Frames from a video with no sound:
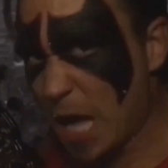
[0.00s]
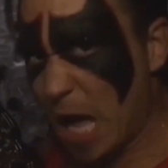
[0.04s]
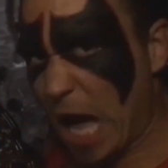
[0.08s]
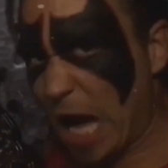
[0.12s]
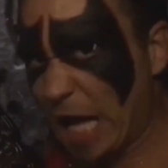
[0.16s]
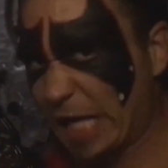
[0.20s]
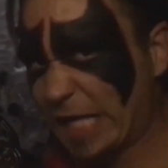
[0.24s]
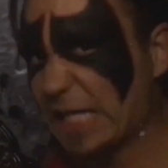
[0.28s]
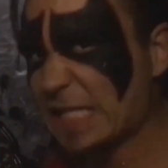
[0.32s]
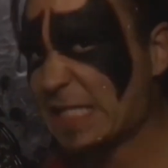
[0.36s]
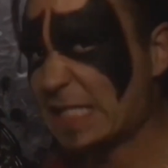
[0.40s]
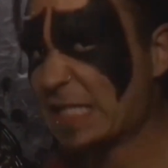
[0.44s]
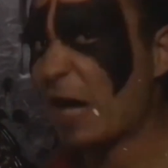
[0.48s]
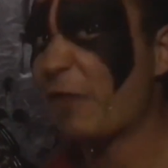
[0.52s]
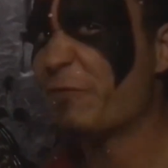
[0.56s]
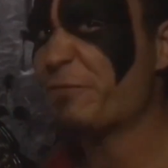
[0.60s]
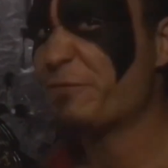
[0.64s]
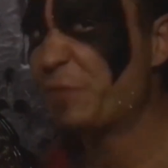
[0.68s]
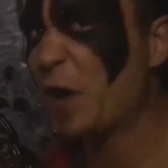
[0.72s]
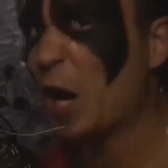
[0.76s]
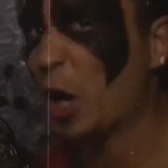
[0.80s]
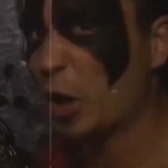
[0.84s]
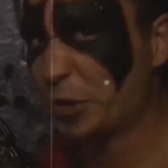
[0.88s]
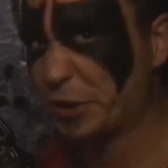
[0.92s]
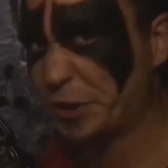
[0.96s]
against the
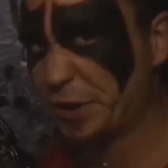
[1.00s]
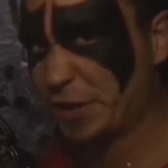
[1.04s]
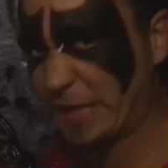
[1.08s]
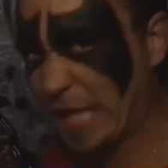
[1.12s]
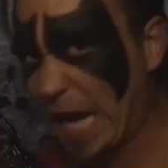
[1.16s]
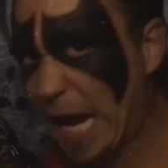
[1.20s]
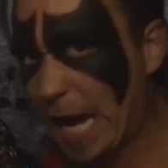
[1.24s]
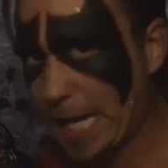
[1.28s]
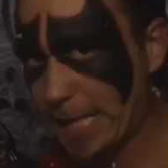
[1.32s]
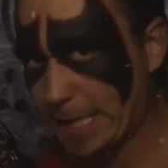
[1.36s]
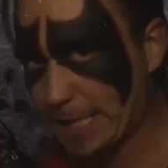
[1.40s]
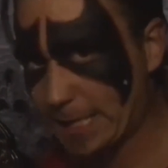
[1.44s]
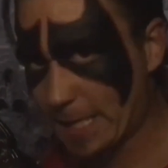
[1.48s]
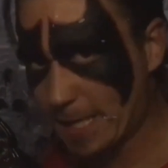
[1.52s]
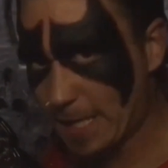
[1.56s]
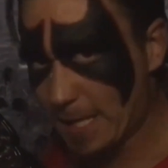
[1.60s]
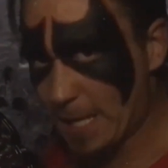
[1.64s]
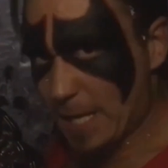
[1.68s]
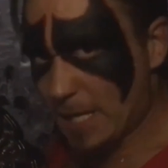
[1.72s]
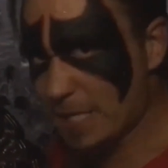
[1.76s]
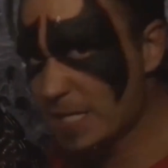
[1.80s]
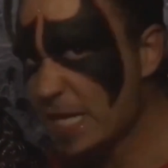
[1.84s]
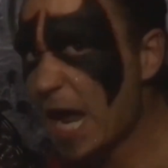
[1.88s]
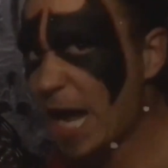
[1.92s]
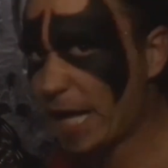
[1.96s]
Filth King,
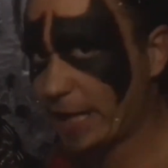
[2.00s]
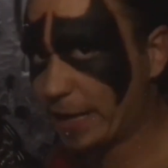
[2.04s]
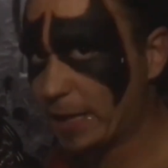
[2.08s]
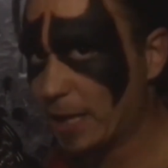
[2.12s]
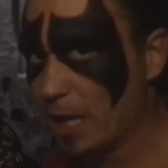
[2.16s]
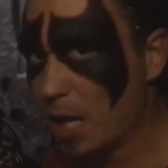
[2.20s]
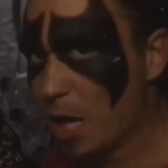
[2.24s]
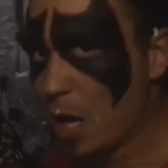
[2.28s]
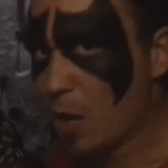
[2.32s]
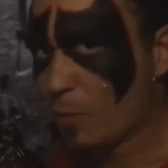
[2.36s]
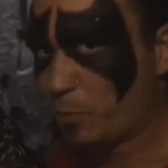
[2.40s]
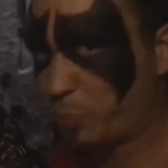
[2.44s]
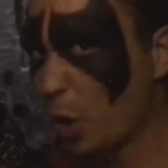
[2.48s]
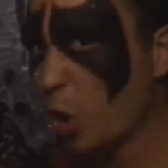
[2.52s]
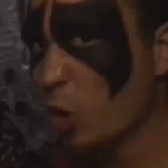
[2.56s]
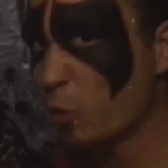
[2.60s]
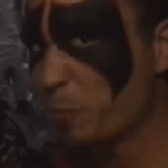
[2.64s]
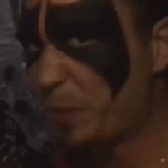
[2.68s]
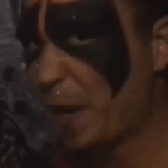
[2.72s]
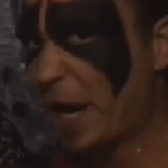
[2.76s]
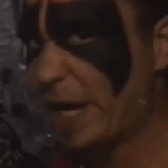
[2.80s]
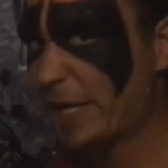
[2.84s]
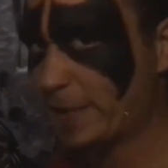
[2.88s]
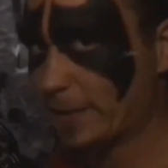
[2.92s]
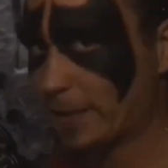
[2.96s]
Nick
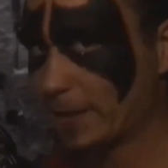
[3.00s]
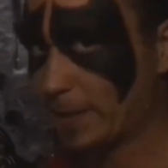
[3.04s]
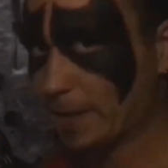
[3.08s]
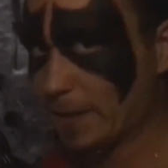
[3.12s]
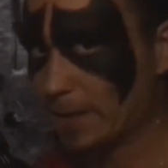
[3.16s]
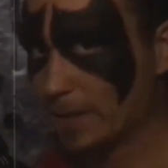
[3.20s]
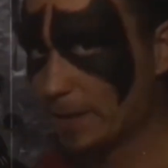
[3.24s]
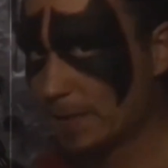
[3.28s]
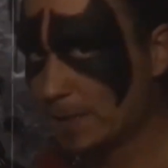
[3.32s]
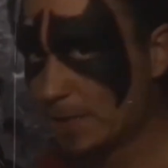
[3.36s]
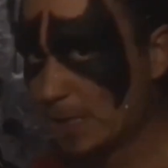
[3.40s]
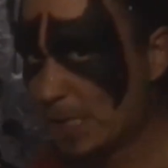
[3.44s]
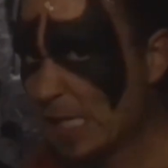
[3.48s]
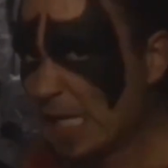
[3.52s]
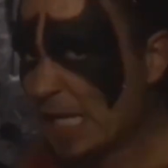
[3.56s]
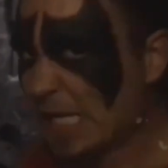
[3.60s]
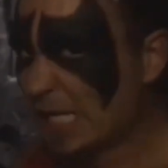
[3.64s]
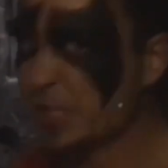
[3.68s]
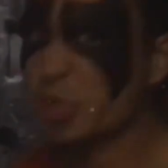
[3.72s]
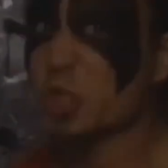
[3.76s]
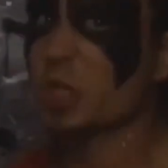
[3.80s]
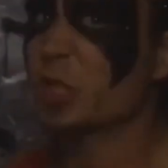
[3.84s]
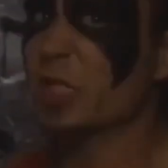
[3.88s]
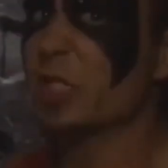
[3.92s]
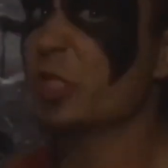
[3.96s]
Brubaker.
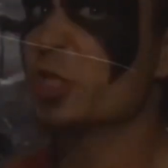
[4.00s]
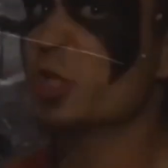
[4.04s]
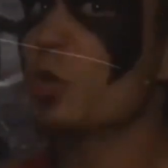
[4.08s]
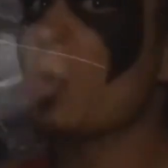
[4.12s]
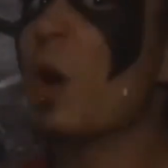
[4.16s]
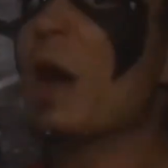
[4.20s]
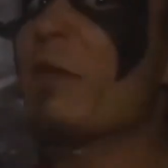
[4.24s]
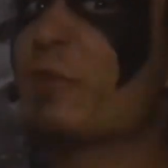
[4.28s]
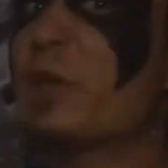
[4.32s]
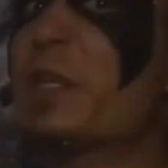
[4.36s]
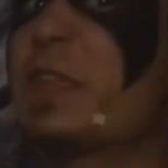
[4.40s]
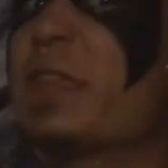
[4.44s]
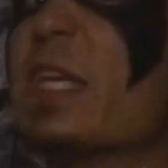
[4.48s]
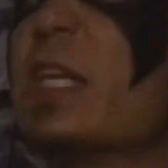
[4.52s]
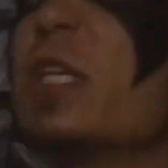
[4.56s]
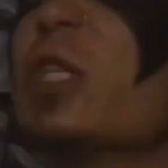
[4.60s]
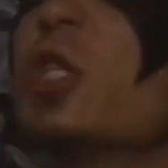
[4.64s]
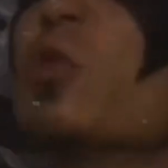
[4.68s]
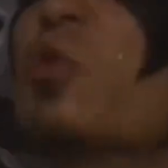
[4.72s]
And you're gonna do everything